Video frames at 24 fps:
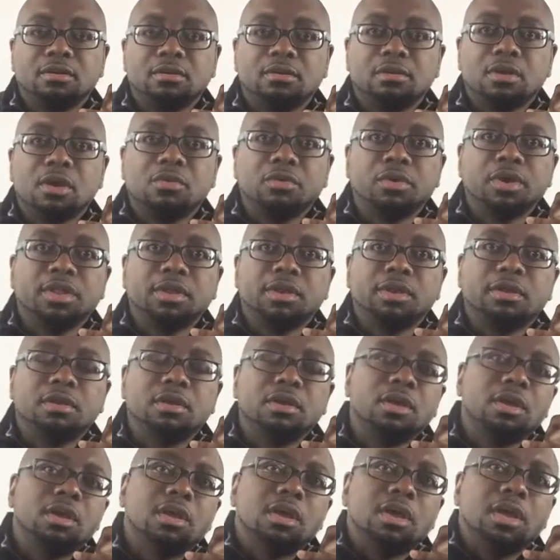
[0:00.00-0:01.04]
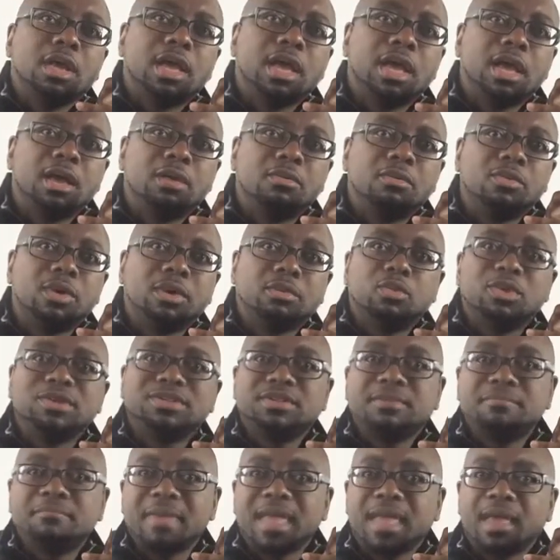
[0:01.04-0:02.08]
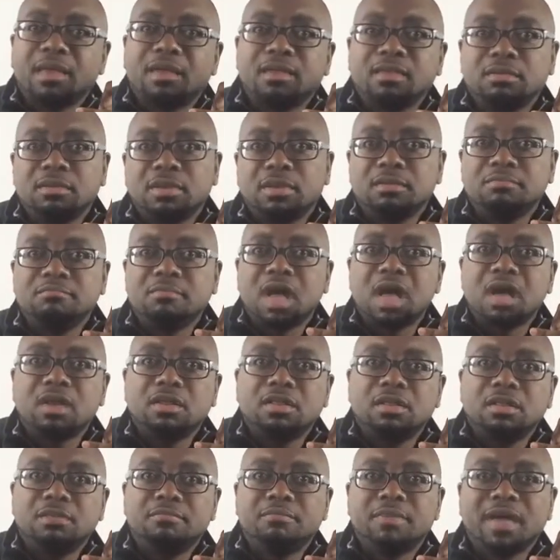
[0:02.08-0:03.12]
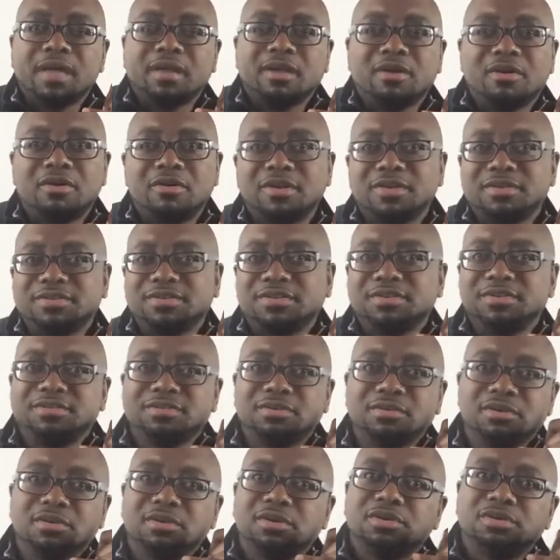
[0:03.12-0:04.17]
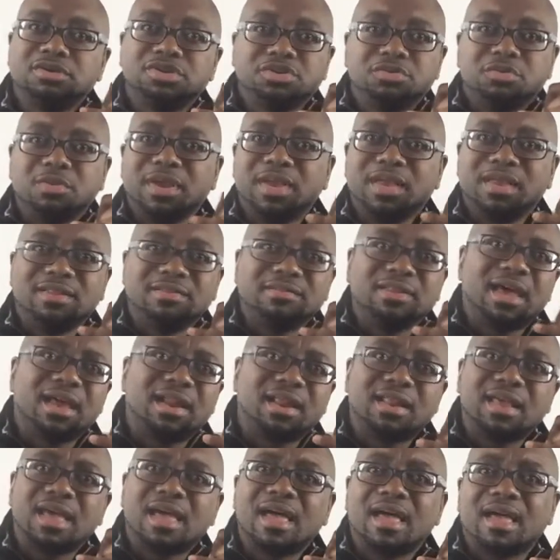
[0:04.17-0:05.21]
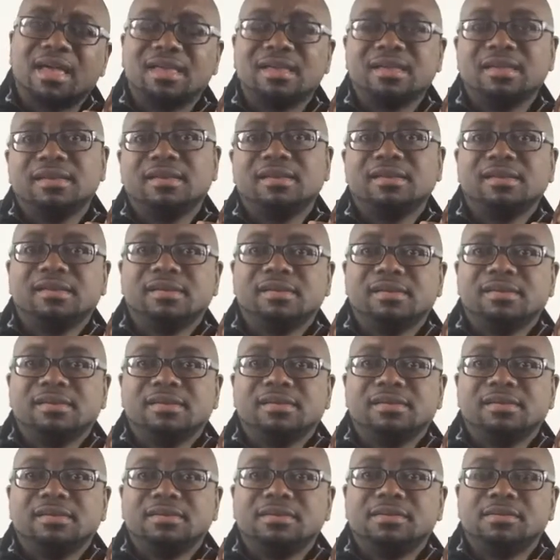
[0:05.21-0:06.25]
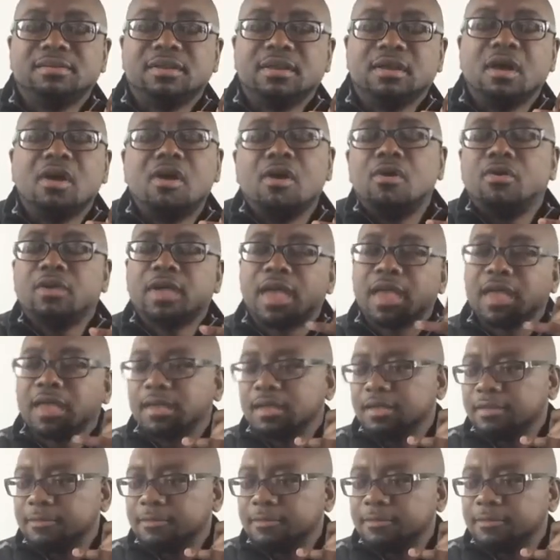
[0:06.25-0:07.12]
Oh, really? What's the make and model of the bike? Oh, it's this Schwinn, da-da-da. Oh, okay.